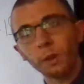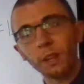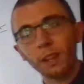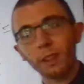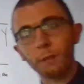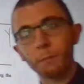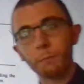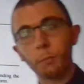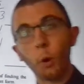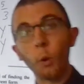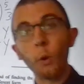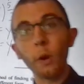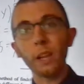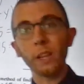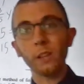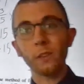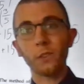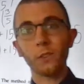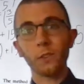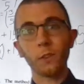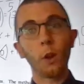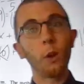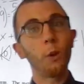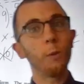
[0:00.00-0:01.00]
with point
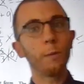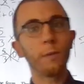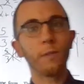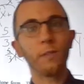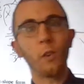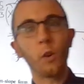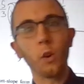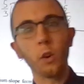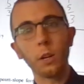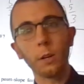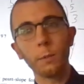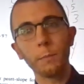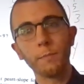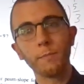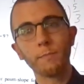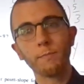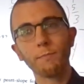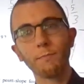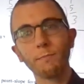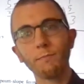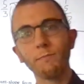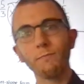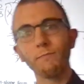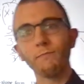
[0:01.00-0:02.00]
slope form,
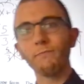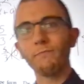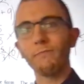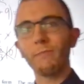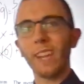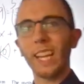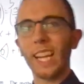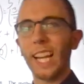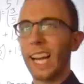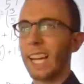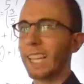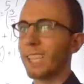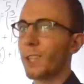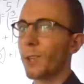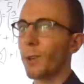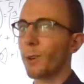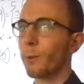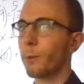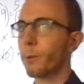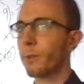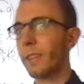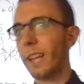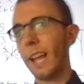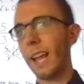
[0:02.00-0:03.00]
and I
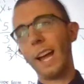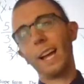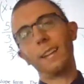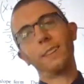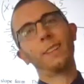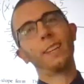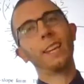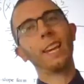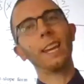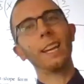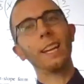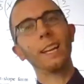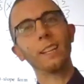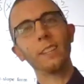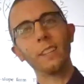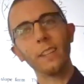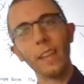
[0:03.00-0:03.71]
chose not to get into